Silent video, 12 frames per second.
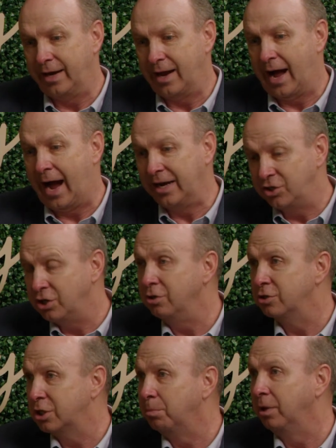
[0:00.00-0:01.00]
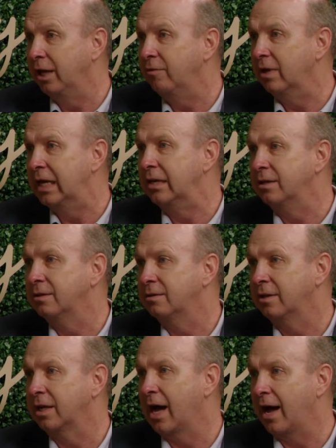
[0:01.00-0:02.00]
I choose to believe in,
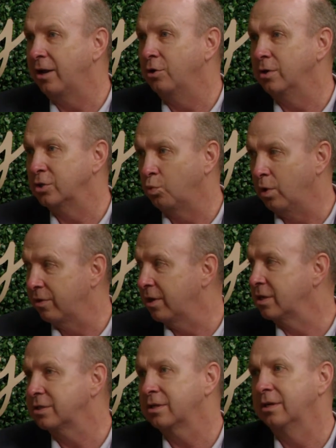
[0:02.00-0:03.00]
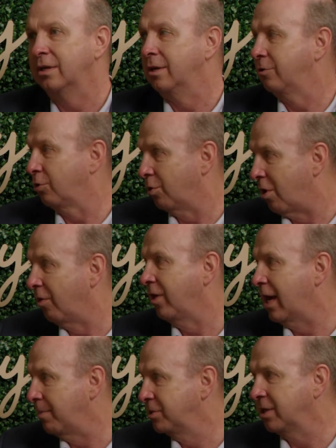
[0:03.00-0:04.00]
the God who is with us through all
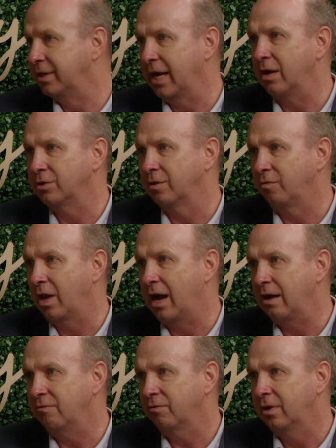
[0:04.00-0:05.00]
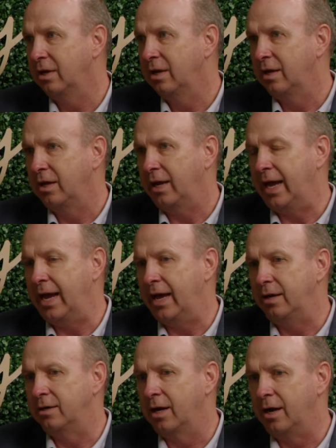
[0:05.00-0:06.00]
the ups and downs of life,
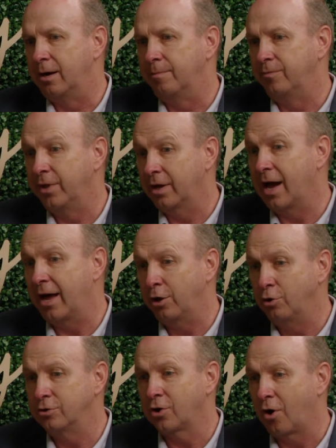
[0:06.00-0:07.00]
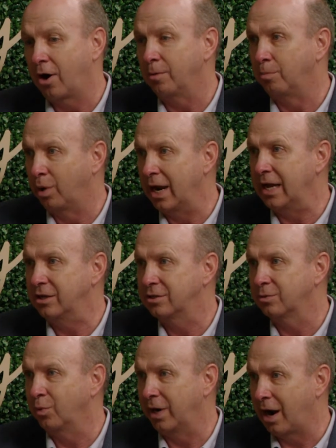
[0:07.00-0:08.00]
and the God whose heart
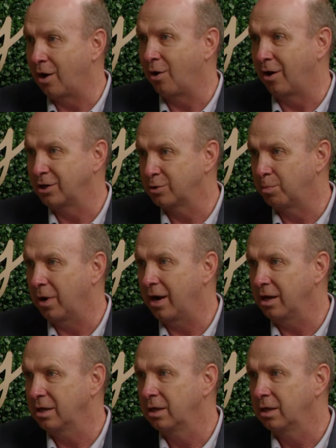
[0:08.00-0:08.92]
breaks when our hearts break.